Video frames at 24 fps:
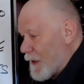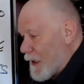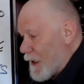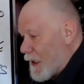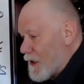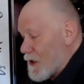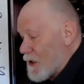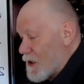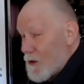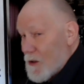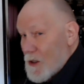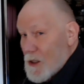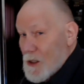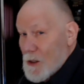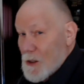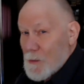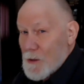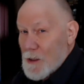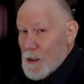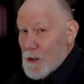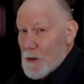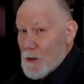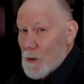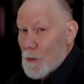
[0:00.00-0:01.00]
Uh, so this
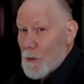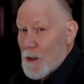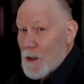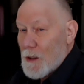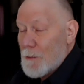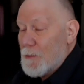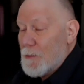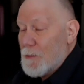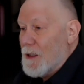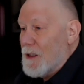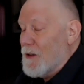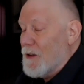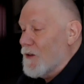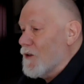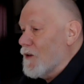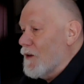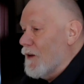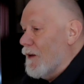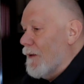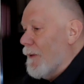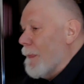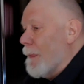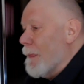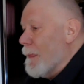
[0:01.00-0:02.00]
was in the workplace.
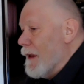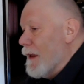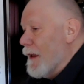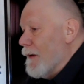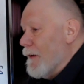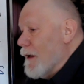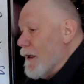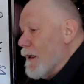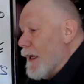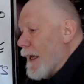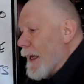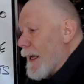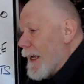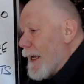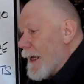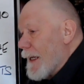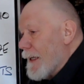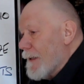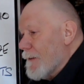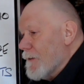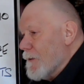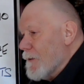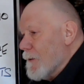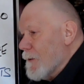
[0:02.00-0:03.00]

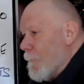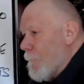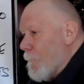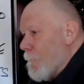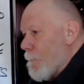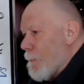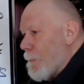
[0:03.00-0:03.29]
And